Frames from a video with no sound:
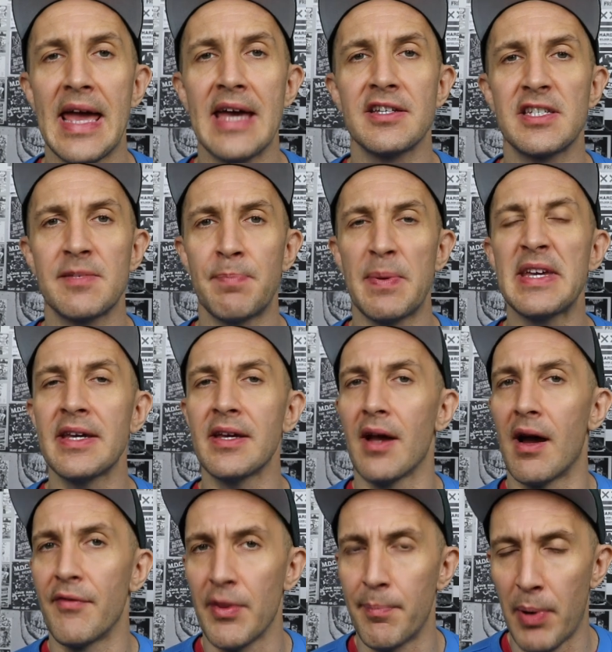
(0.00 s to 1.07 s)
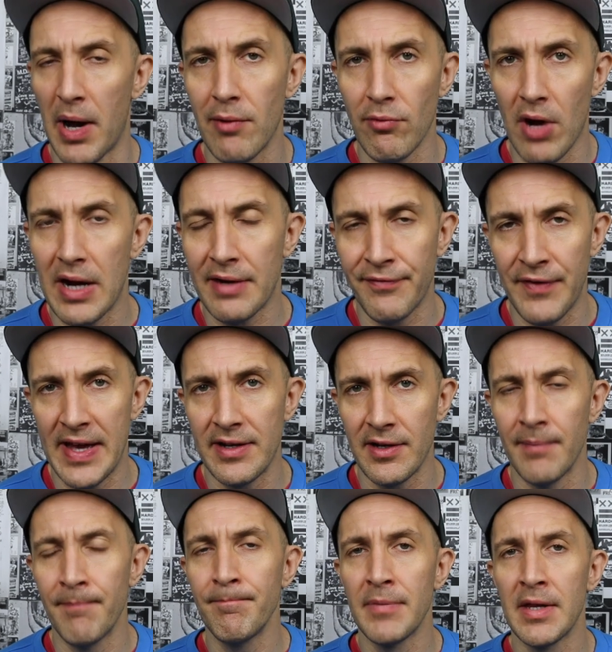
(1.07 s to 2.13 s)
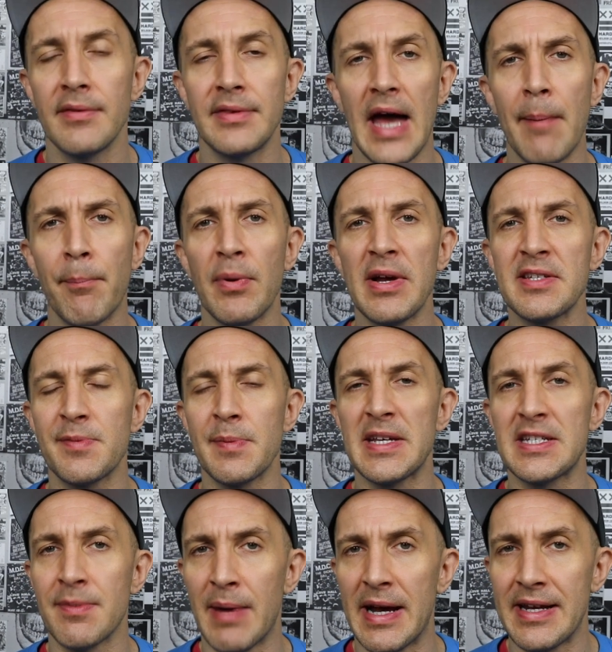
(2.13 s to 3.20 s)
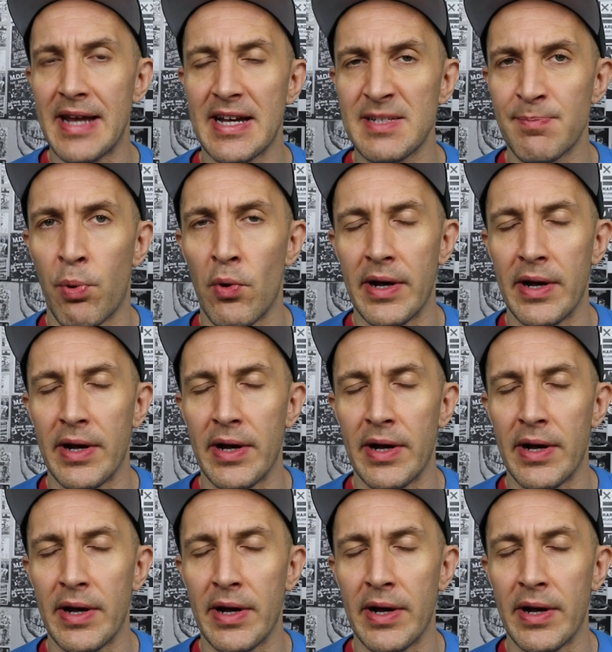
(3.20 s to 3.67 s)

And speaking of the butt rock fandom, that brings me to my next